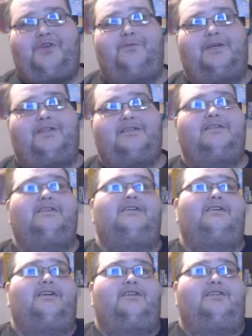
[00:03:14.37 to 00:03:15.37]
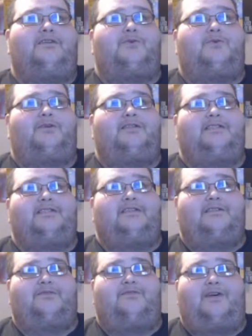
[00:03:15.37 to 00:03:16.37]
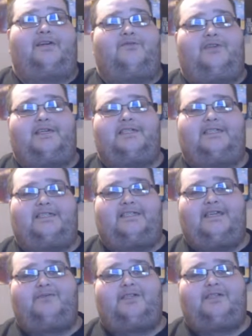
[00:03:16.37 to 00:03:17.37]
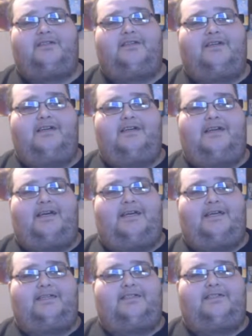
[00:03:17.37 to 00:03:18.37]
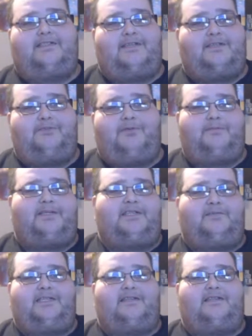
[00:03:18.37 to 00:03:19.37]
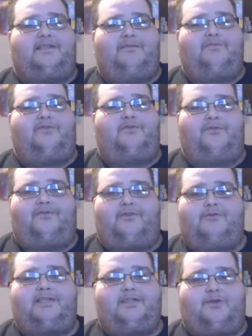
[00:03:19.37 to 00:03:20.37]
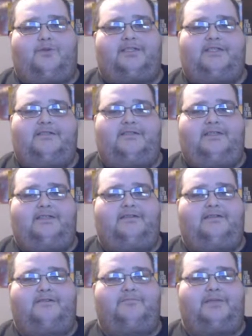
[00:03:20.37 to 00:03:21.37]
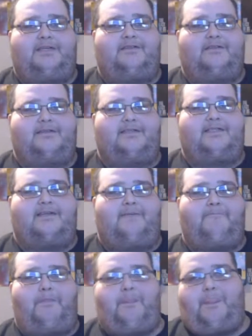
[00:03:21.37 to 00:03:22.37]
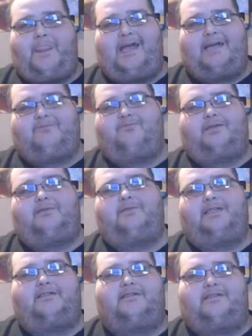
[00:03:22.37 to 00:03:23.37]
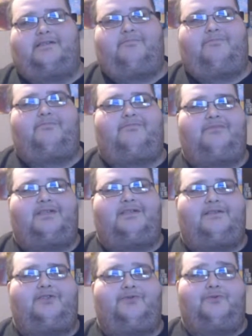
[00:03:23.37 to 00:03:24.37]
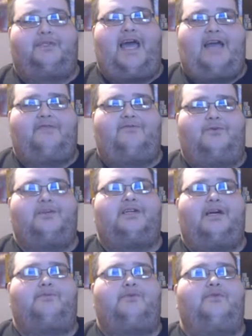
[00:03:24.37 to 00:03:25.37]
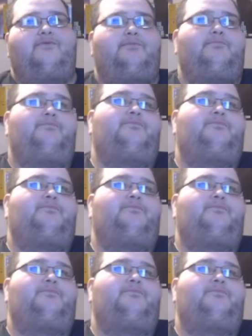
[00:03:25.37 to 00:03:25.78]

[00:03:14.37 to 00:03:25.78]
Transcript: but number one is Final Fantasy VII, and that's probably going to be a theme for a few of these questions because I really could use that for a couple of them.